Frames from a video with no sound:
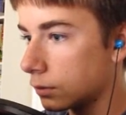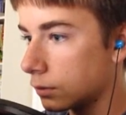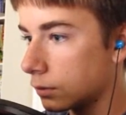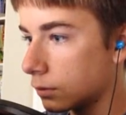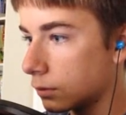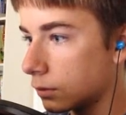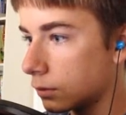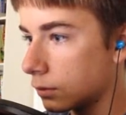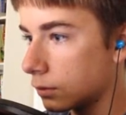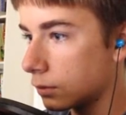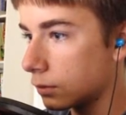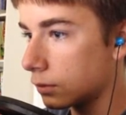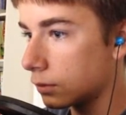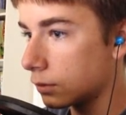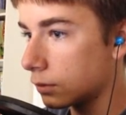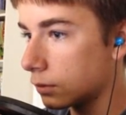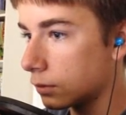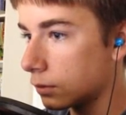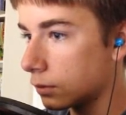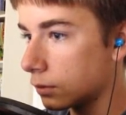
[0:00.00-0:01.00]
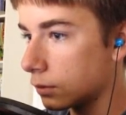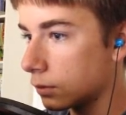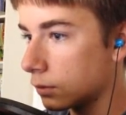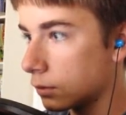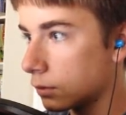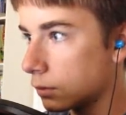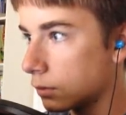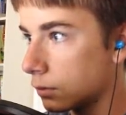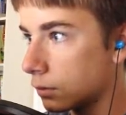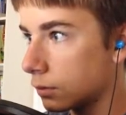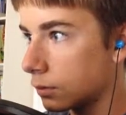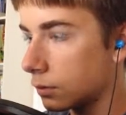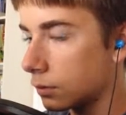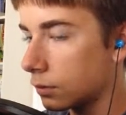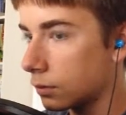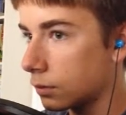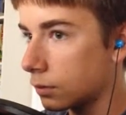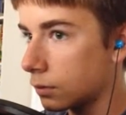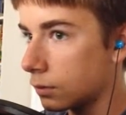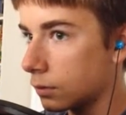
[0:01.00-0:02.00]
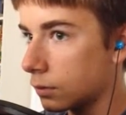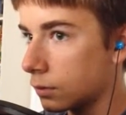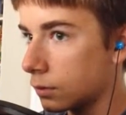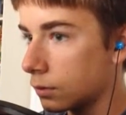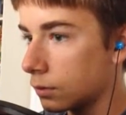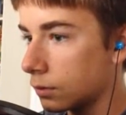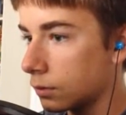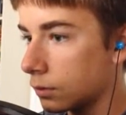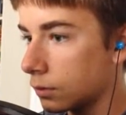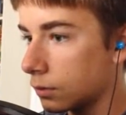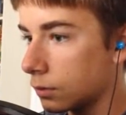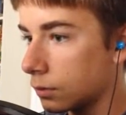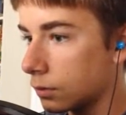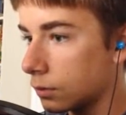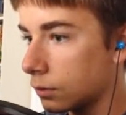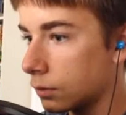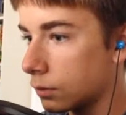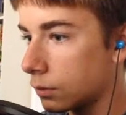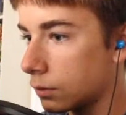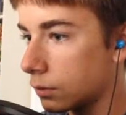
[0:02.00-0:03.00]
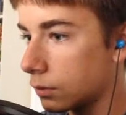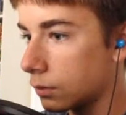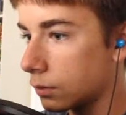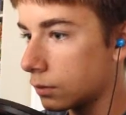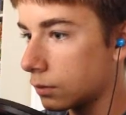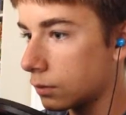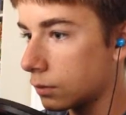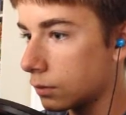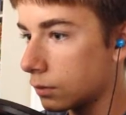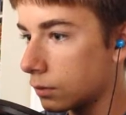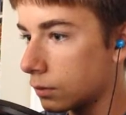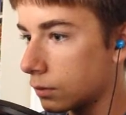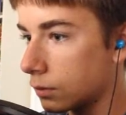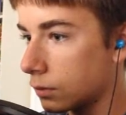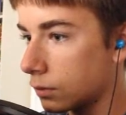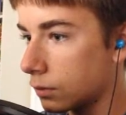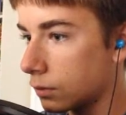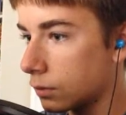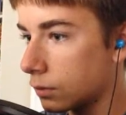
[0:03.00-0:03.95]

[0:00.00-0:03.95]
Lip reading: [no speech]